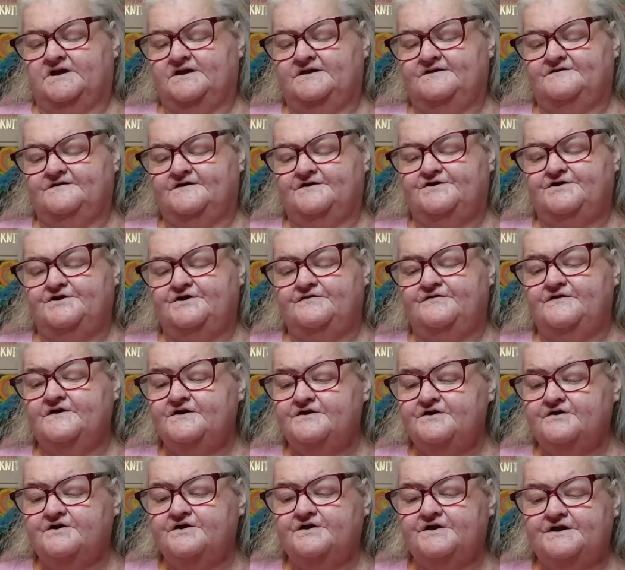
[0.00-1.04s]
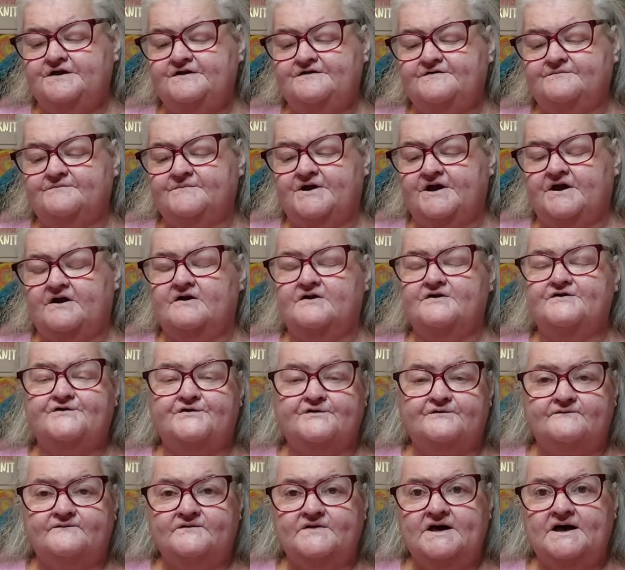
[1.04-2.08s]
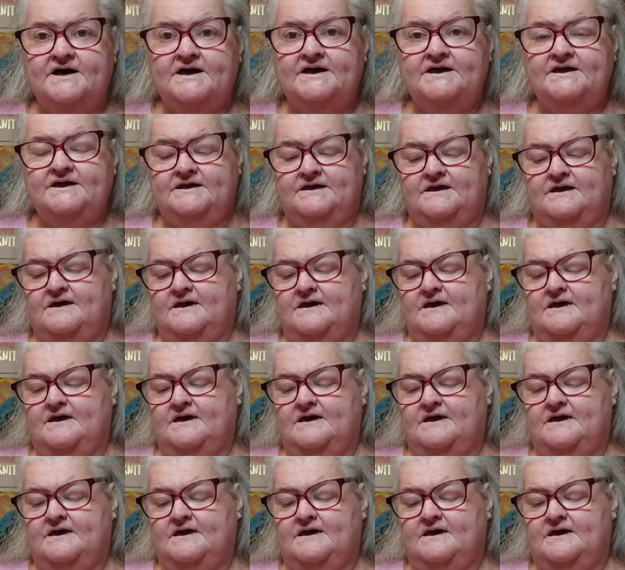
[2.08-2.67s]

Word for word: He said, do you think you could eat some carrot souffle?